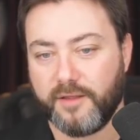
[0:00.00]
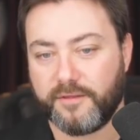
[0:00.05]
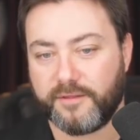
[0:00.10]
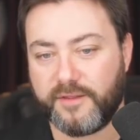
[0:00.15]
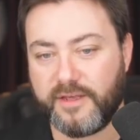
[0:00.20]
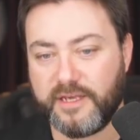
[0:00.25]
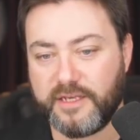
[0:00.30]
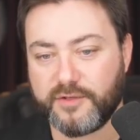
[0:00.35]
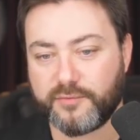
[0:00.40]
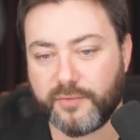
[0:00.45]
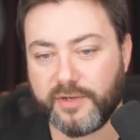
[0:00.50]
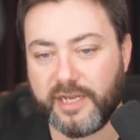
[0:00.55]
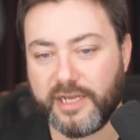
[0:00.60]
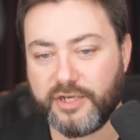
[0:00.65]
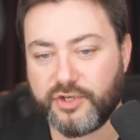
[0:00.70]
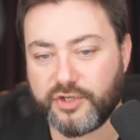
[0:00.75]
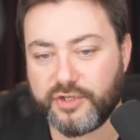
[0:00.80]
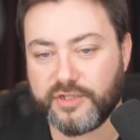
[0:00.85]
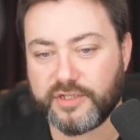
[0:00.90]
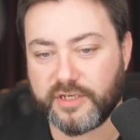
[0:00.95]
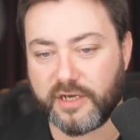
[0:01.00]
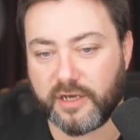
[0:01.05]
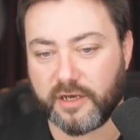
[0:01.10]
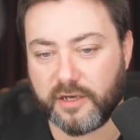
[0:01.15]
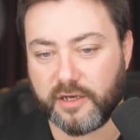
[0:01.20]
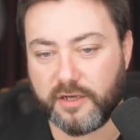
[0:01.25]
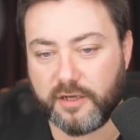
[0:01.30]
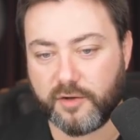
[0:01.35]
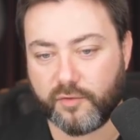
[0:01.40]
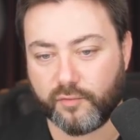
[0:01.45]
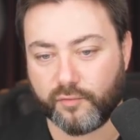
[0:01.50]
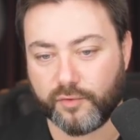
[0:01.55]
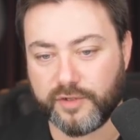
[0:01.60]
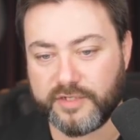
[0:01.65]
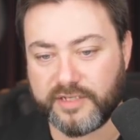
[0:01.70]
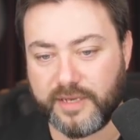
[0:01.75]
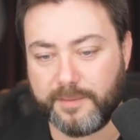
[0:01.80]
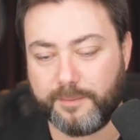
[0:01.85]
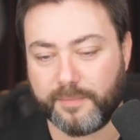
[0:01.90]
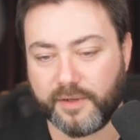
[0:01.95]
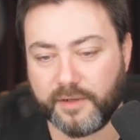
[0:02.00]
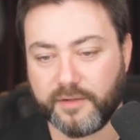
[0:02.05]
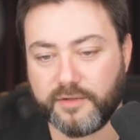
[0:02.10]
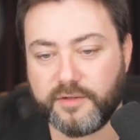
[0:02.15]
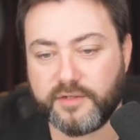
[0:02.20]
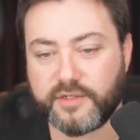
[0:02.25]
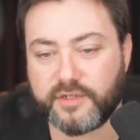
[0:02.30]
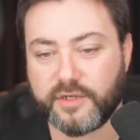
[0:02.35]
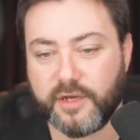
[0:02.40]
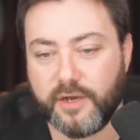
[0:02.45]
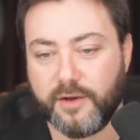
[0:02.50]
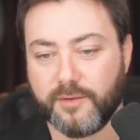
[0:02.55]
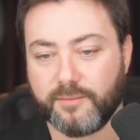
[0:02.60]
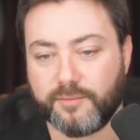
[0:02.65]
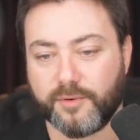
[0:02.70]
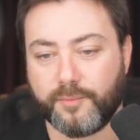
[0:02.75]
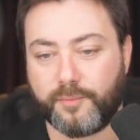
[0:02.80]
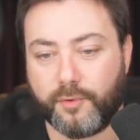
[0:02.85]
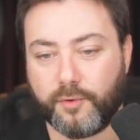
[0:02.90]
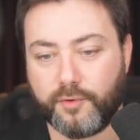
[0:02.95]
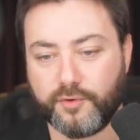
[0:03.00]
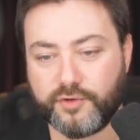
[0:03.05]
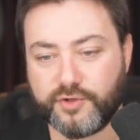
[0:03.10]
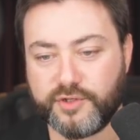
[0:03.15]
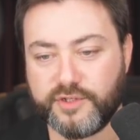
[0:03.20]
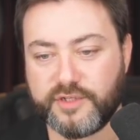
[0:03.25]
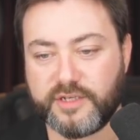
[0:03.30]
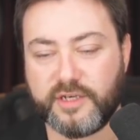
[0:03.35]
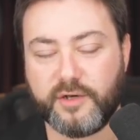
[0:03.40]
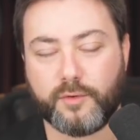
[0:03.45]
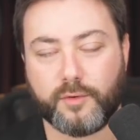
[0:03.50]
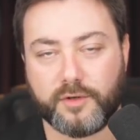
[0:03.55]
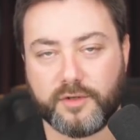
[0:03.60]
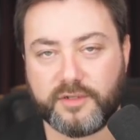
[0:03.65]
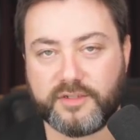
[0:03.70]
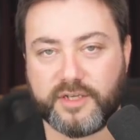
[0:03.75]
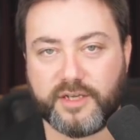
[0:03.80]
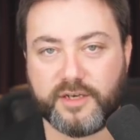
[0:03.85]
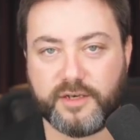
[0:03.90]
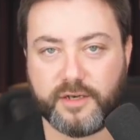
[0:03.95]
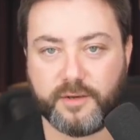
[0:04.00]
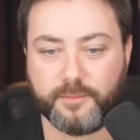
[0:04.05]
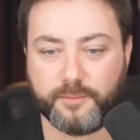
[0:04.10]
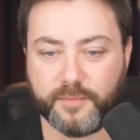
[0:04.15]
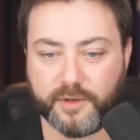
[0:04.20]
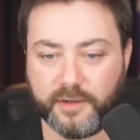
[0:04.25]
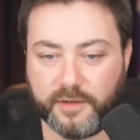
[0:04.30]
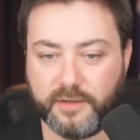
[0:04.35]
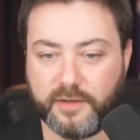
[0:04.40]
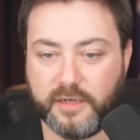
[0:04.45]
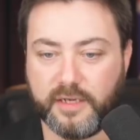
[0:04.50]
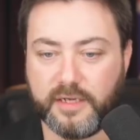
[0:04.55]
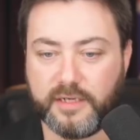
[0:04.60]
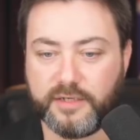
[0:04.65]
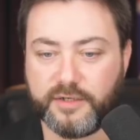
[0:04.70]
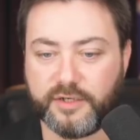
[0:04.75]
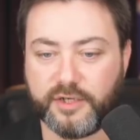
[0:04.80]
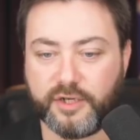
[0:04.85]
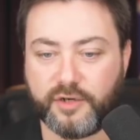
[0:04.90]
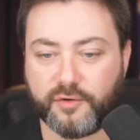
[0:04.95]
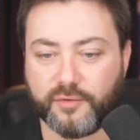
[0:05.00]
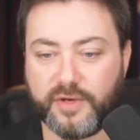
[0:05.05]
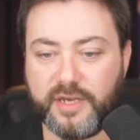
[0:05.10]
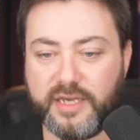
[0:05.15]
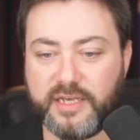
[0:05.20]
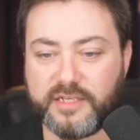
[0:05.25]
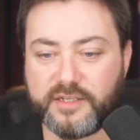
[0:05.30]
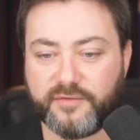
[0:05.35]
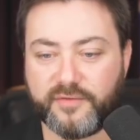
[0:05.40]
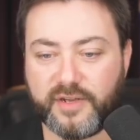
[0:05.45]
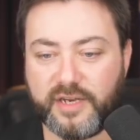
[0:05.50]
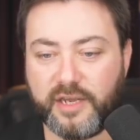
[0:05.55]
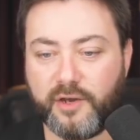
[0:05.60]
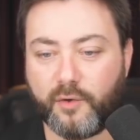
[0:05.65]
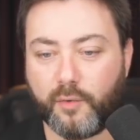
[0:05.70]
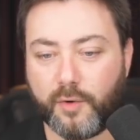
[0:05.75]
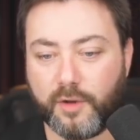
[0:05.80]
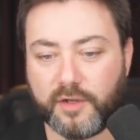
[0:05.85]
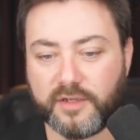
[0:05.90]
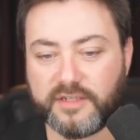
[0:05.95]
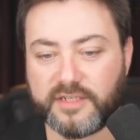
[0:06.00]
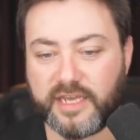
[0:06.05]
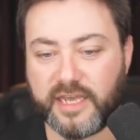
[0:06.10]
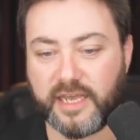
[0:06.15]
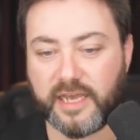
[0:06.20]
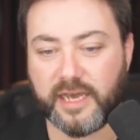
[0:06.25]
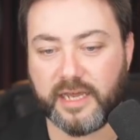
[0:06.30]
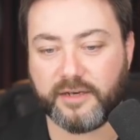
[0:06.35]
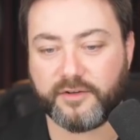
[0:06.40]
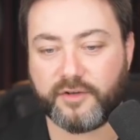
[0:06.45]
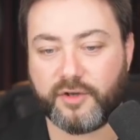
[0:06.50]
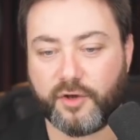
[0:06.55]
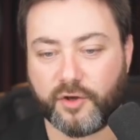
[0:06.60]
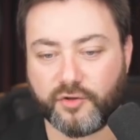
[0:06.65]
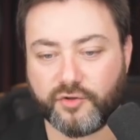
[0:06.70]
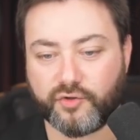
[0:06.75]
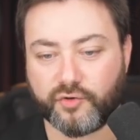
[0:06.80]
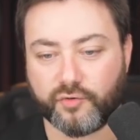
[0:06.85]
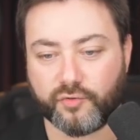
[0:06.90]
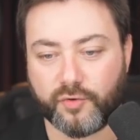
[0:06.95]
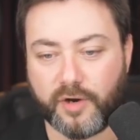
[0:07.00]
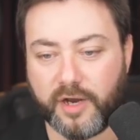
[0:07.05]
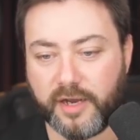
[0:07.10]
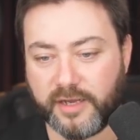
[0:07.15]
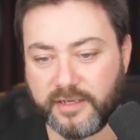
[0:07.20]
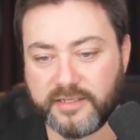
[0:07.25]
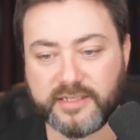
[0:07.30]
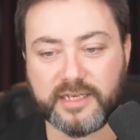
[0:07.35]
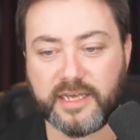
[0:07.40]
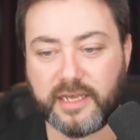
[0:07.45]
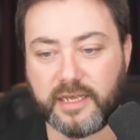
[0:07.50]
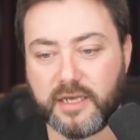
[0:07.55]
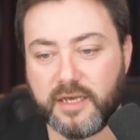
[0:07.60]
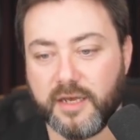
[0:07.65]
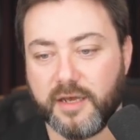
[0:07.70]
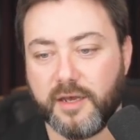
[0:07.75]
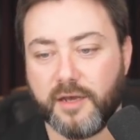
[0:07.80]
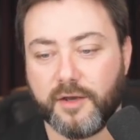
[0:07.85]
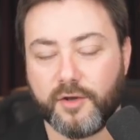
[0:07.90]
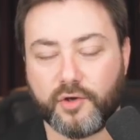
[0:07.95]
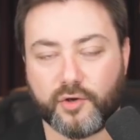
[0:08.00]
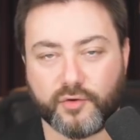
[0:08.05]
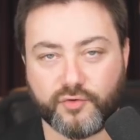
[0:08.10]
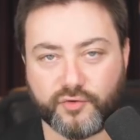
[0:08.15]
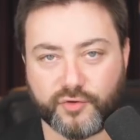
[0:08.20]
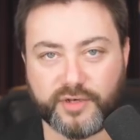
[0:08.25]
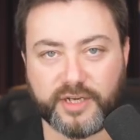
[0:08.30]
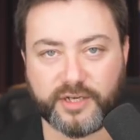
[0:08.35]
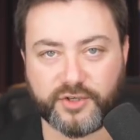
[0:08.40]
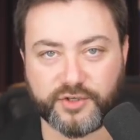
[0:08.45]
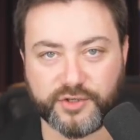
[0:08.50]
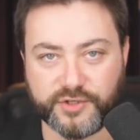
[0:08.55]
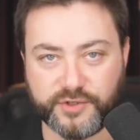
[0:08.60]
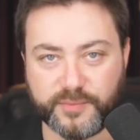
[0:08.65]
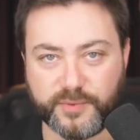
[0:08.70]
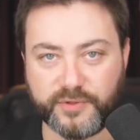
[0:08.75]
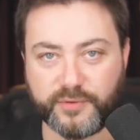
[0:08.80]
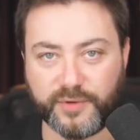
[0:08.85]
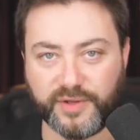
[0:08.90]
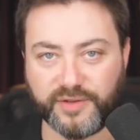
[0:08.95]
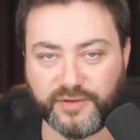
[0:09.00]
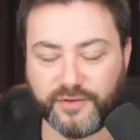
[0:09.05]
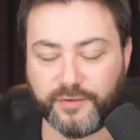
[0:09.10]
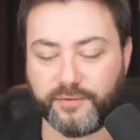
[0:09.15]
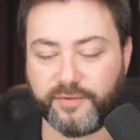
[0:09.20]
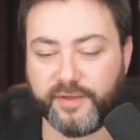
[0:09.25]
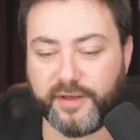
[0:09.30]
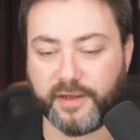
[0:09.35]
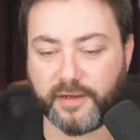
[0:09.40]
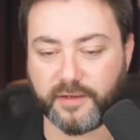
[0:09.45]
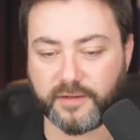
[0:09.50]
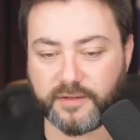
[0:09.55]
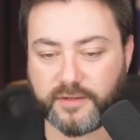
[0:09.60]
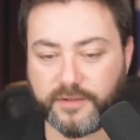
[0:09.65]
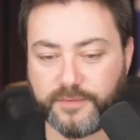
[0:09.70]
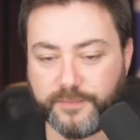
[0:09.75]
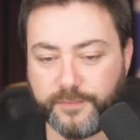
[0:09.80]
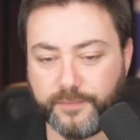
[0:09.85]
These relations are resemblance, proportions in quality and number, degrees of inequality, and contrariety, contradictions between two things.